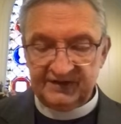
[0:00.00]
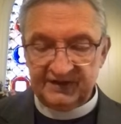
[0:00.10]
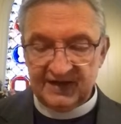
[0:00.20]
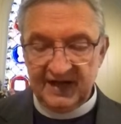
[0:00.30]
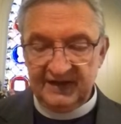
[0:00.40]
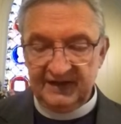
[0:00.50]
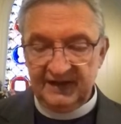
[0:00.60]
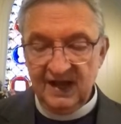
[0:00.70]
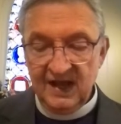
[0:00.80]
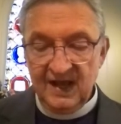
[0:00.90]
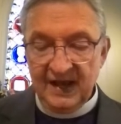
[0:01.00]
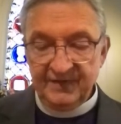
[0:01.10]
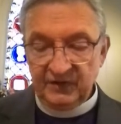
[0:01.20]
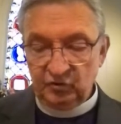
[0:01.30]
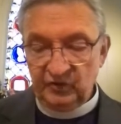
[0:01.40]
society and
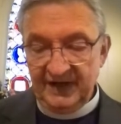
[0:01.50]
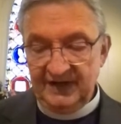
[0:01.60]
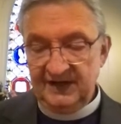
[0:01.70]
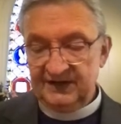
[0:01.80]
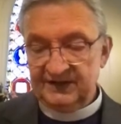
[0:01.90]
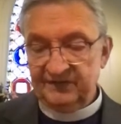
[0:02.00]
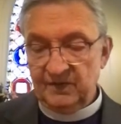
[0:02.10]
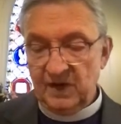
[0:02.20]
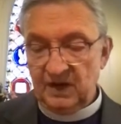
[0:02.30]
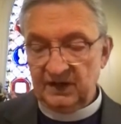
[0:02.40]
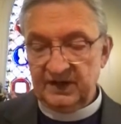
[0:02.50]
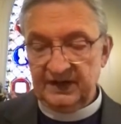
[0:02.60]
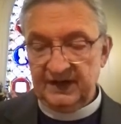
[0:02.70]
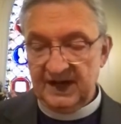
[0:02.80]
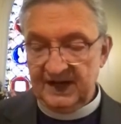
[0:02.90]
the greediness of the market
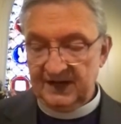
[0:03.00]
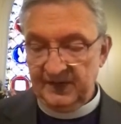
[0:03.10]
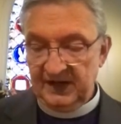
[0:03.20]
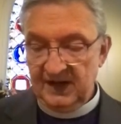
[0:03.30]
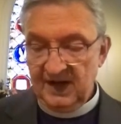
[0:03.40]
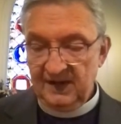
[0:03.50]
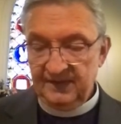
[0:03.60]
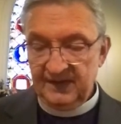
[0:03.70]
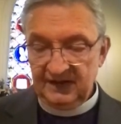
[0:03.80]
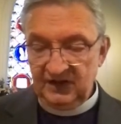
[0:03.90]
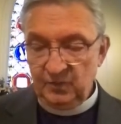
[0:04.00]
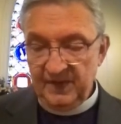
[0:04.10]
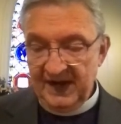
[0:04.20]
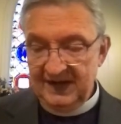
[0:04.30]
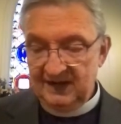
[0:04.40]
economy, that a
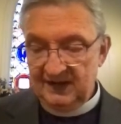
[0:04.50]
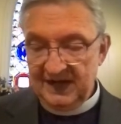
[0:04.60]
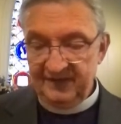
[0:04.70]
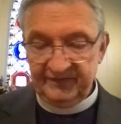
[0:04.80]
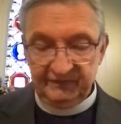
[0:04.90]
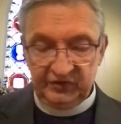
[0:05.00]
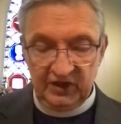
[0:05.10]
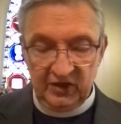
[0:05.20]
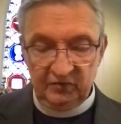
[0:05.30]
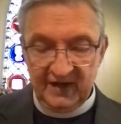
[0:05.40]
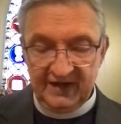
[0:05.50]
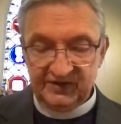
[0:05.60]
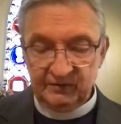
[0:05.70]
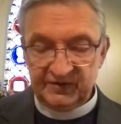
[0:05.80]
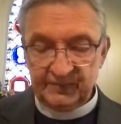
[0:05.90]
humane life of shared rights
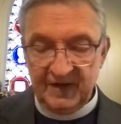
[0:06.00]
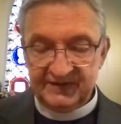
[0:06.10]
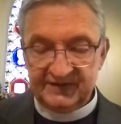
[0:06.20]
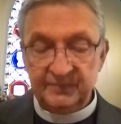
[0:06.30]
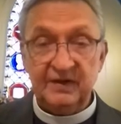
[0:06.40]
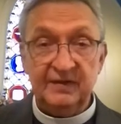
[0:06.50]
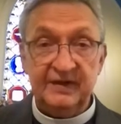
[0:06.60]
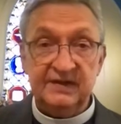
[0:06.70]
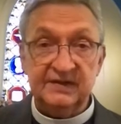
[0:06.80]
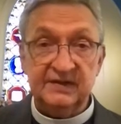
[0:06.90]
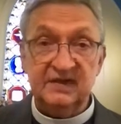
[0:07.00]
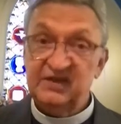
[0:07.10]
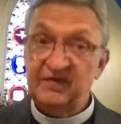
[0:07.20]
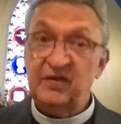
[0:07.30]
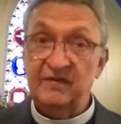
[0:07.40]
and responsibilities is
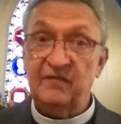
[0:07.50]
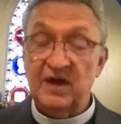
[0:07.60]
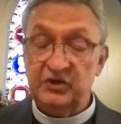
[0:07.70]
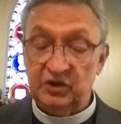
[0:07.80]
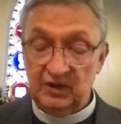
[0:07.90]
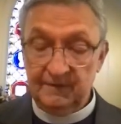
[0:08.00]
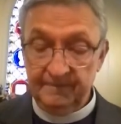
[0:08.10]
very fragile.